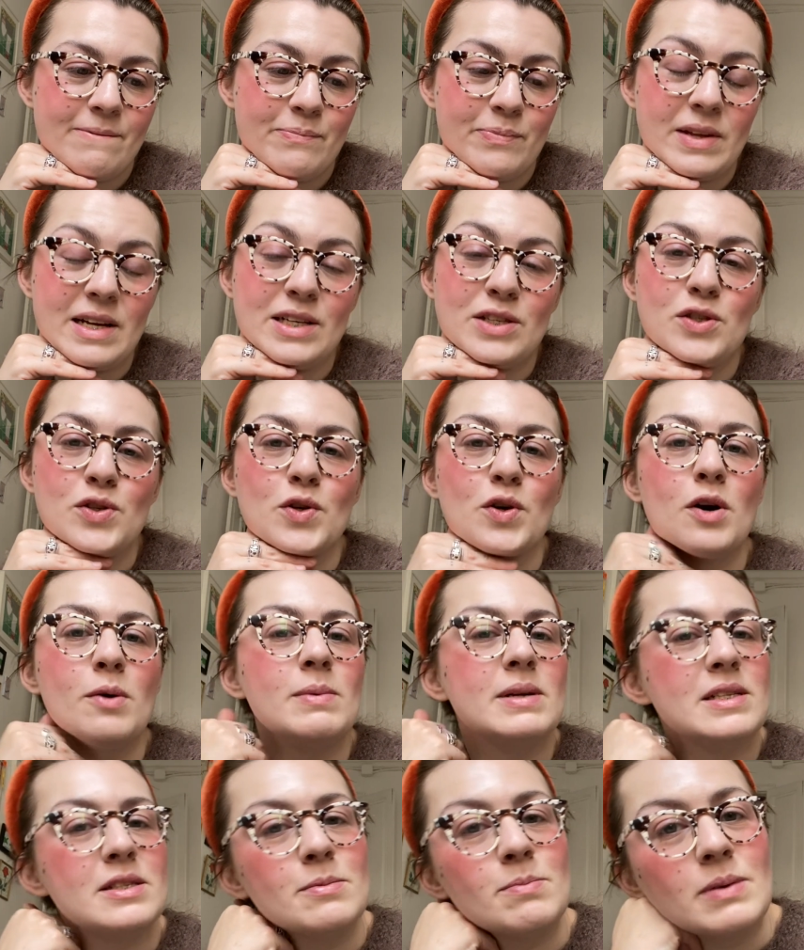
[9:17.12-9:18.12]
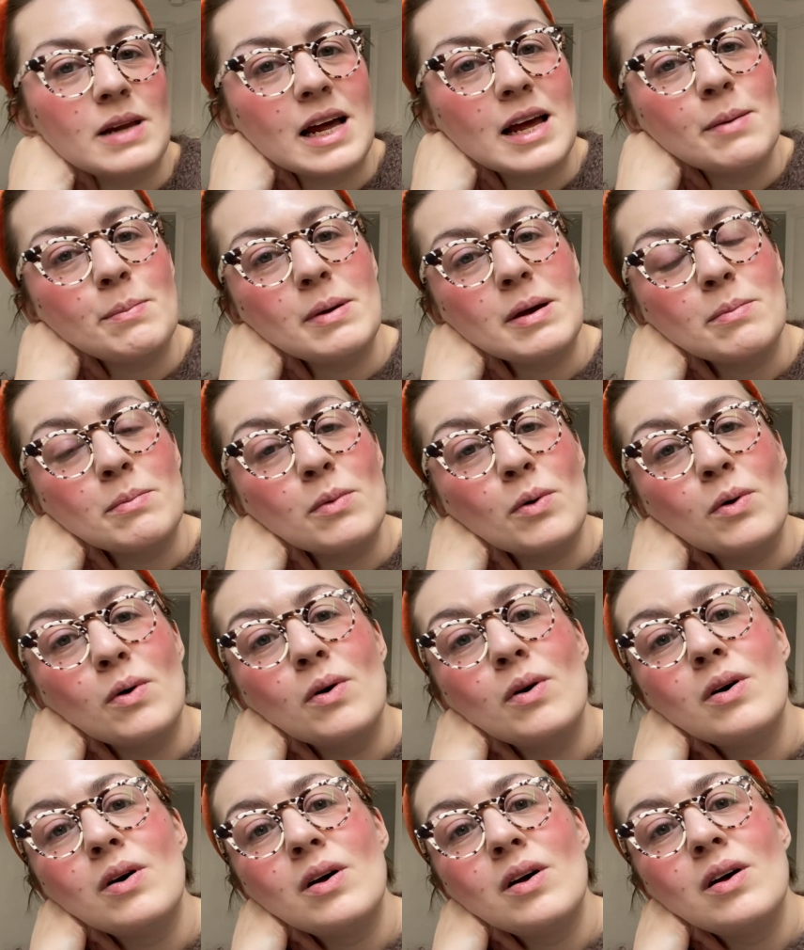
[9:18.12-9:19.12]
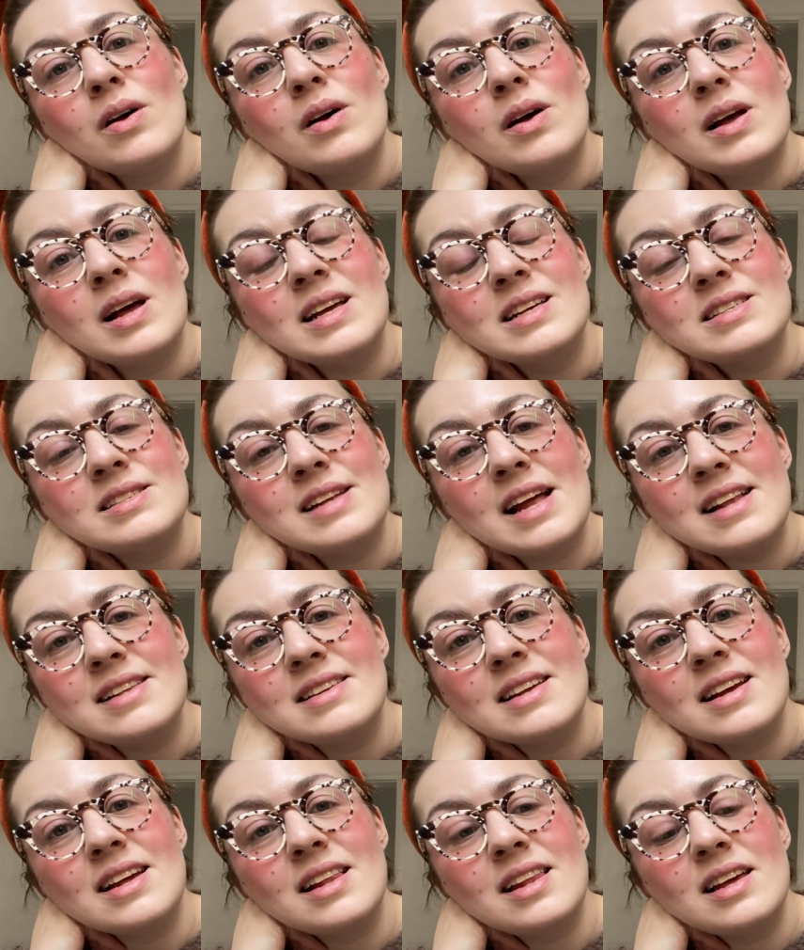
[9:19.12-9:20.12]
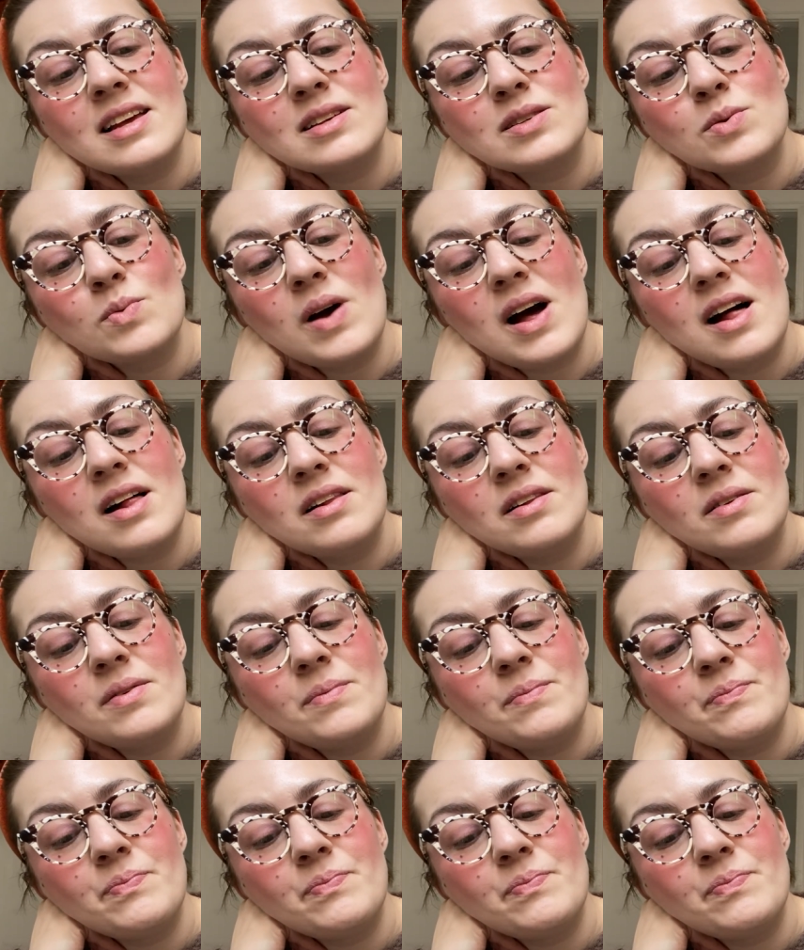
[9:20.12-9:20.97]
needs to come into play a bit more aesthetically as well.